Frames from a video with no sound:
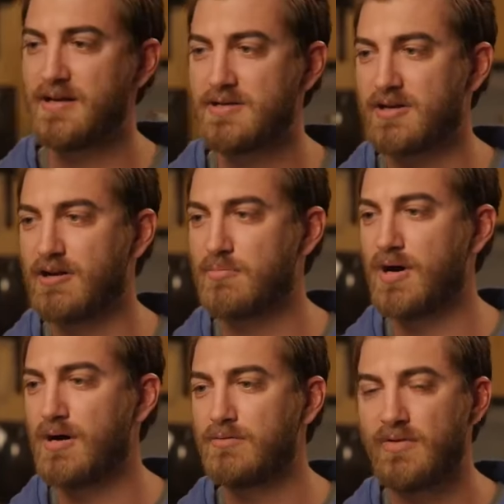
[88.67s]
a here's a
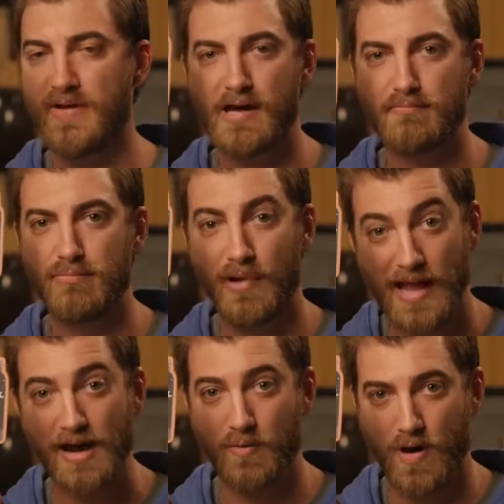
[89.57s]
curveball. We've got
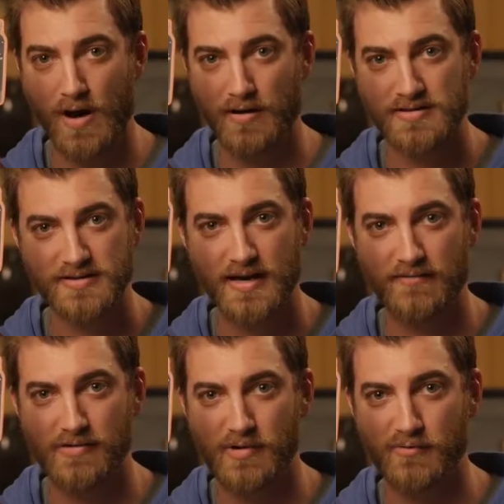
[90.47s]
black water. It's
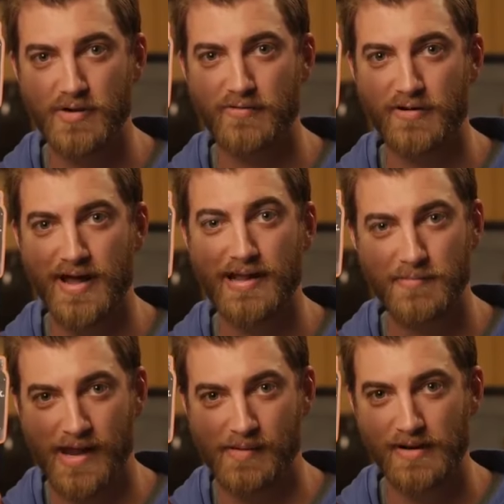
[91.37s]
not from a river in
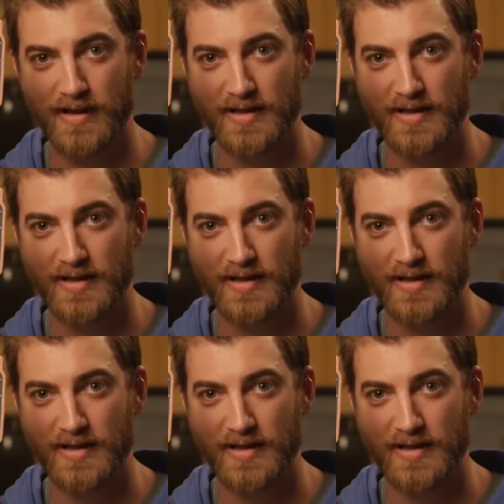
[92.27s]
Alabama.